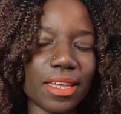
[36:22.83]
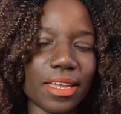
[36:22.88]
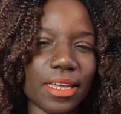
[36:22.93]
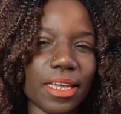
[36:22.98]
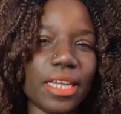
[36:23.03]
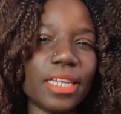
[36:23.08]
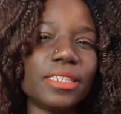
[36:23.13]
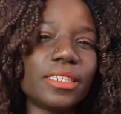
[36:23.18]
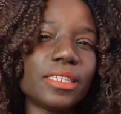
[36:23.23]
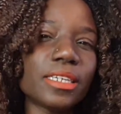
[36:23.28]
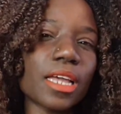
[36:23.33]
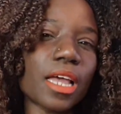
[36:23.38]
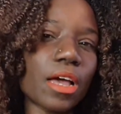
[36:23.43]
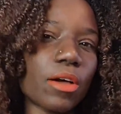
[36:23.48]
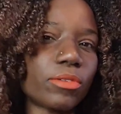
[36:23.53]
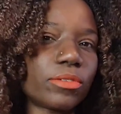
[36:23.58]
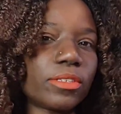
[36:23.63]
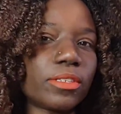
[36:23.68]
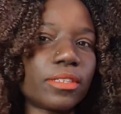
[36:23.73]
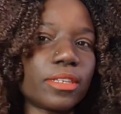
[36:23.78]
Eating
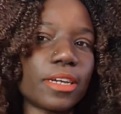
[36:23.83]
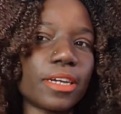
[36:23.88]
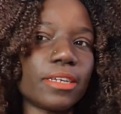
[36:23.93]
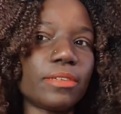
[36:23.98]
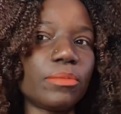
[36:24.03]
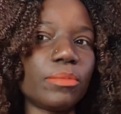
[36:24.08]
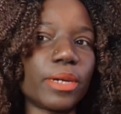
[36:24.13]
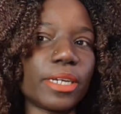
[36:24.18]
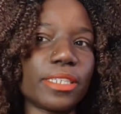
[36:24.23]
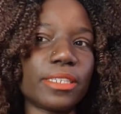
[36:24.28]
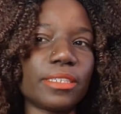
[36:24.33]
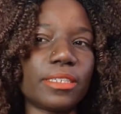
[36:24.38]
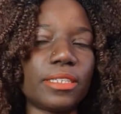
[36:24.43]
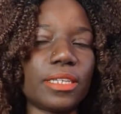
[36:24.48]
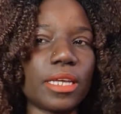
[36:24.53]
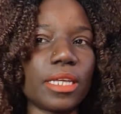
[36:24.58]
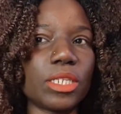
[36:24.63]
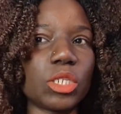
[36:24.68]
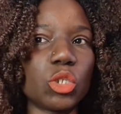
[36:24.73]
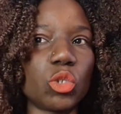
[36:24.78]
outside might
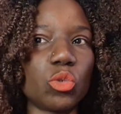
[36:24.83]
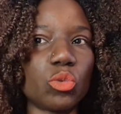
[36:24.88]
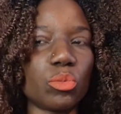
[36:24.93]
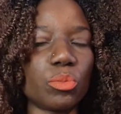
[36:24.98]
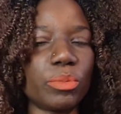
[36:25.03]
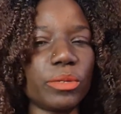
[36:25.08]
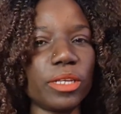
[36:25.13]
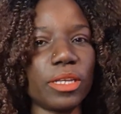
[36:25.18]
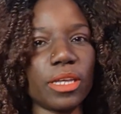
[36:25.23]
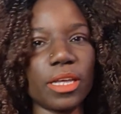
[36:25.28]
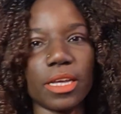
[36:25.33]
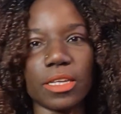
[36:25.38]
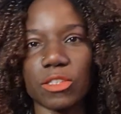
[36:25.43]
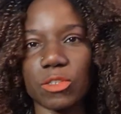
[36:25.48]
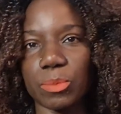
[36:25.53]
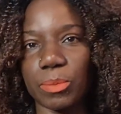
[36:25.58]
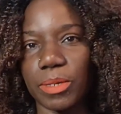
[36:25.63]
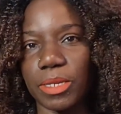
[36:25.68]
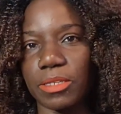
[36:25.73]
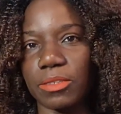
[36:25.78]
tend to be
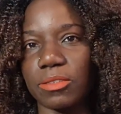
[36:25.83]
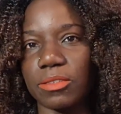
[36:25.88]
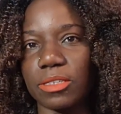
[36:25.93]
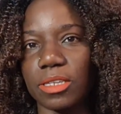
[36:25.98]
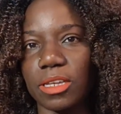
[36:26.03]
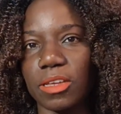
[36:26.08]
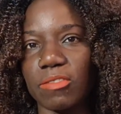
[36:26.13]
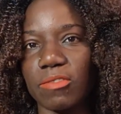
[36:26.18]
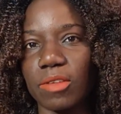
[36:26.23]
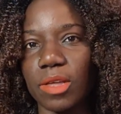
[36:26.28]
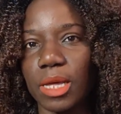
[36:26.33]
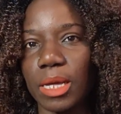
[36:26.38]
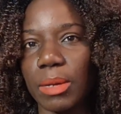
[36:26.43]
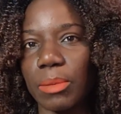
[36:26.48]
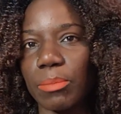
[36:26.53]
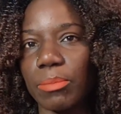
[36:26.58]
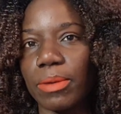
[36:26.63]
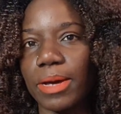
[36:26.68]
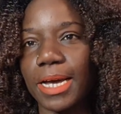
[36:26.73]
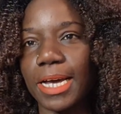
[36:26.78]
expensive,
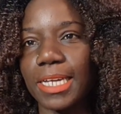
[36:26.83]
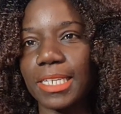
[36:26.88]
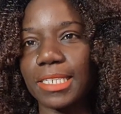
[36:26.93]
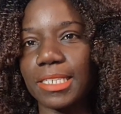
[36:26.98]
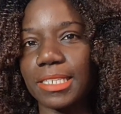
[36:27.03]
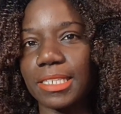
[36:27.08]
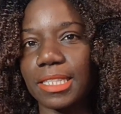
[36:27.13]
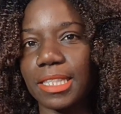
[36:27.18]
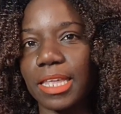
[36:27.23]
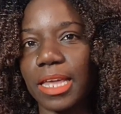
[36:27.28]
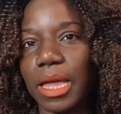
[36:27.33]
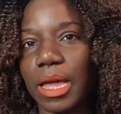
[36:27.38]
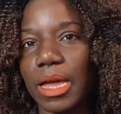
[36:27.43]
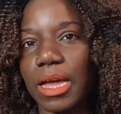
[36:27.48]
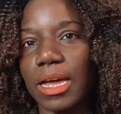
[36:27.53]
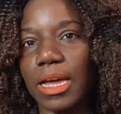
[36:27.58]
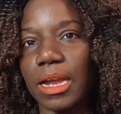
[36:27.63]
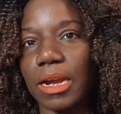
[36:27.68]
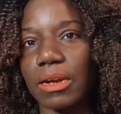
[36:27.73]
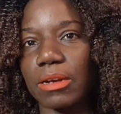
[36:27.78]
but there
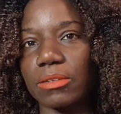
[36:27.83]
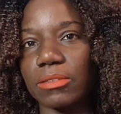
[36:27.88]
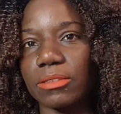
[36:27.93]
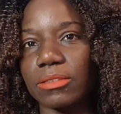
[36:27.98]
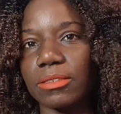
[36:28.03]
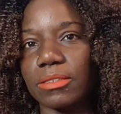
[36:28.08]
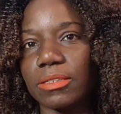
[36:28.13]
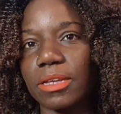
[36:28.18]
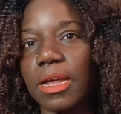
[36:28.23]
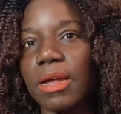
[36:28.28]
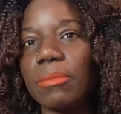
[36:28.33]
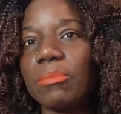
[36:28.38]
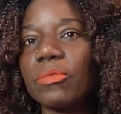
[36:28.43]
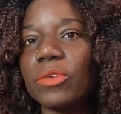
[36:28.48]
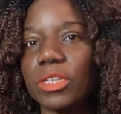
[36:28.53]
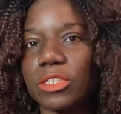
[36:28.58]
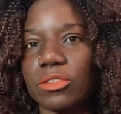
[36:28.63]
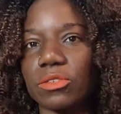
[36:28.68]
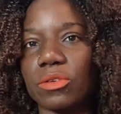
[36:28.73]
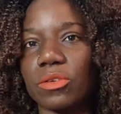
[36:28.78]
are some
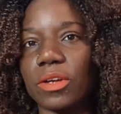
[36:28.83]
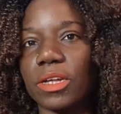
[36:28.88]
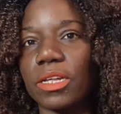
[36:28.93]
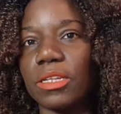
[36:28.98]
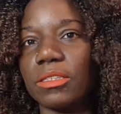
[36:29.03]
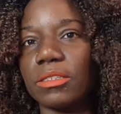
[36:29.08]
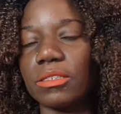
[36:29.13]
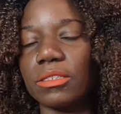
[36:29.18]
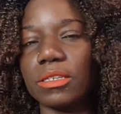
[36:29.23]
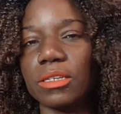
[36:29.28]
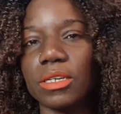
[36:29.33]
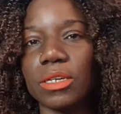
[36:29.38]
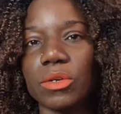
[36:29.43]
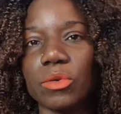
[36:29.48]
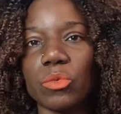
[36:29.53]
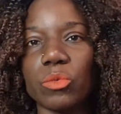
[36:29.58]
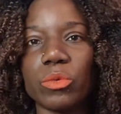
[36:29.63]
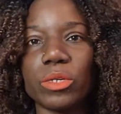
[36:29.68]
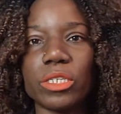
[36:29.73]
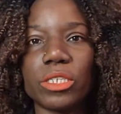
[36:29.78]
restaurants
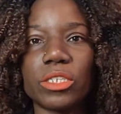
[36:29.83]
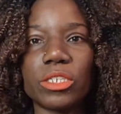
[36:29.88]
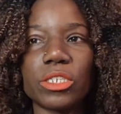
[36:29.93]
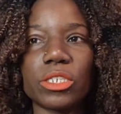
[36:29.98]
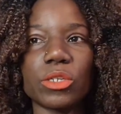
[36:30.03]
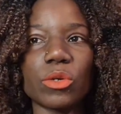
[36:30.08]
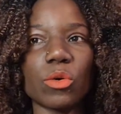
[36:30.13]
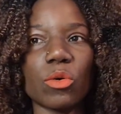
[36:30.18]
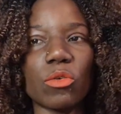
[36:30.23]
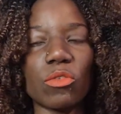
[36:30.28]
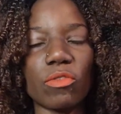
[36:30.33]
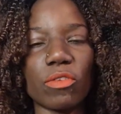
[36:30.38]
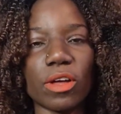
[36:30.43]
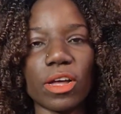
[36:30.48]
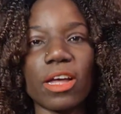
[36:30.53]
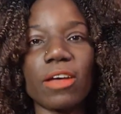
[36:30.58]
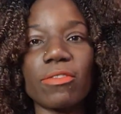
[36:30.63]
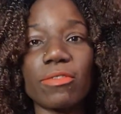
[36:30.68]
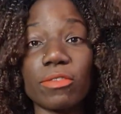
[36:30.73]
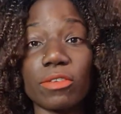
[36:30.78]
which offer
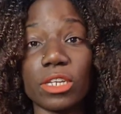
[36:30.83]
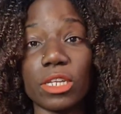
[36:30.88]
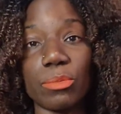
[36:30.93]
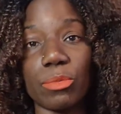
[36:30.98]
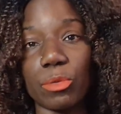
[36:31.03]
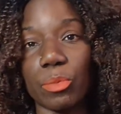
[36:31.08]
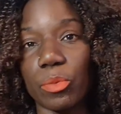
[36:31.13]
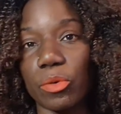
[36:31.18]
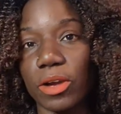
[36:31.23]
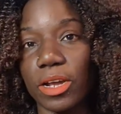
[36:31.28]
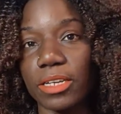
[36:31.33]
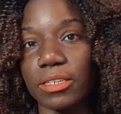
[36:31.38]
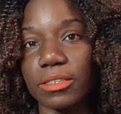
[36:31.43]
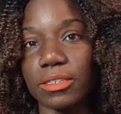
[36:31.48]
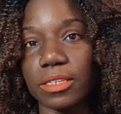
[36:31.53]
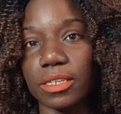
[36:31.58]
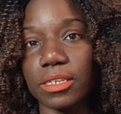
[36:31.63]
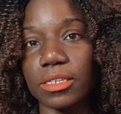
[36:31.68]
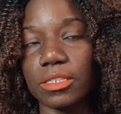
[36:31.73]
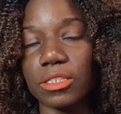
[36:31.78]
affordable
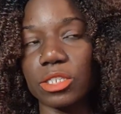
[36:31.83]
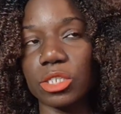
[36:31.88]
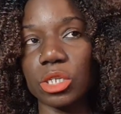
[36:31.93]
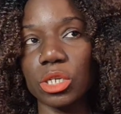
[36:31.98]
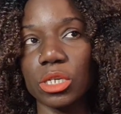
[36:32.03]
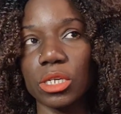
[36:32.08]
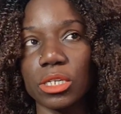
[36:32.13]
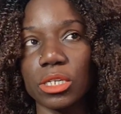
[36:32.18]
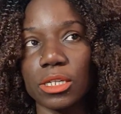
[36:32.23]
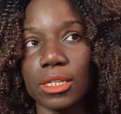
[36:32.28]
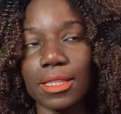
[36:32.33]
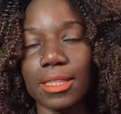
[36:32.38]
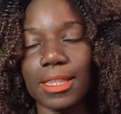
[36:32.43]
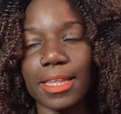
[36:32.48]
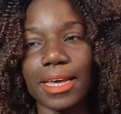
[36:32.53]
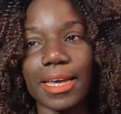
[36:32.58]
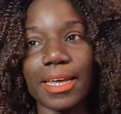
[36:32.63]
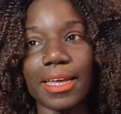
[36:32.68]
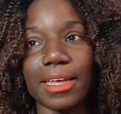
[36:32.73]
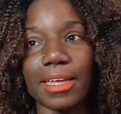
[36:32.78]
prices,
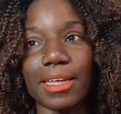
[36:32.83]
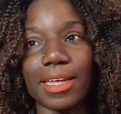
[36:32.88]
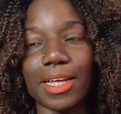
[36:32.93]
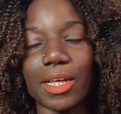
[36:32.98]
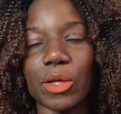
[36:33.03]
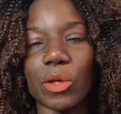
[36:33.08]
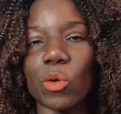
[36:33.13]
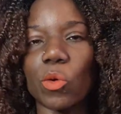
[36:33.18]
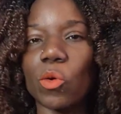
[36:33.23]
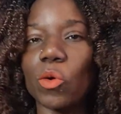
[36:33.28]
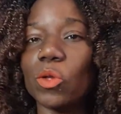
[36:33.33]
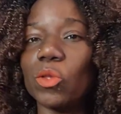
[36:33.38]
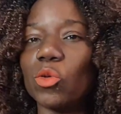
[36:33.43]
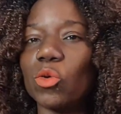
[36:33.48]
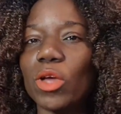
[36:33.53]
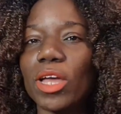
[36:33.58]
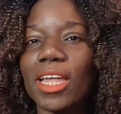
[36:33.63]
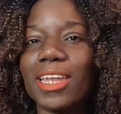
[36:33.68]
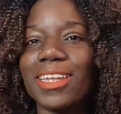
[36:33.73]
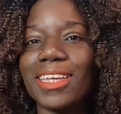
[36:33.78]
like all you
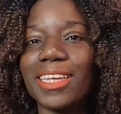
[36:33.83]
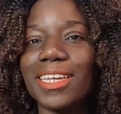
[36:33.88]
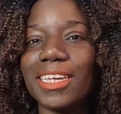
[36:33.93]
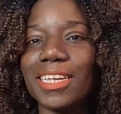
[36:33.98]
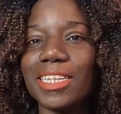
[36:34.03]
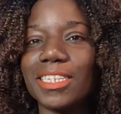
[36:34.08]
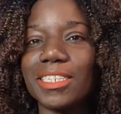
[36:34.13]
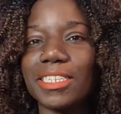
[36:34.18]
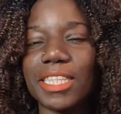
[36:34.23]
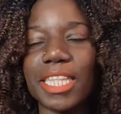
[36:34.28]
can eat.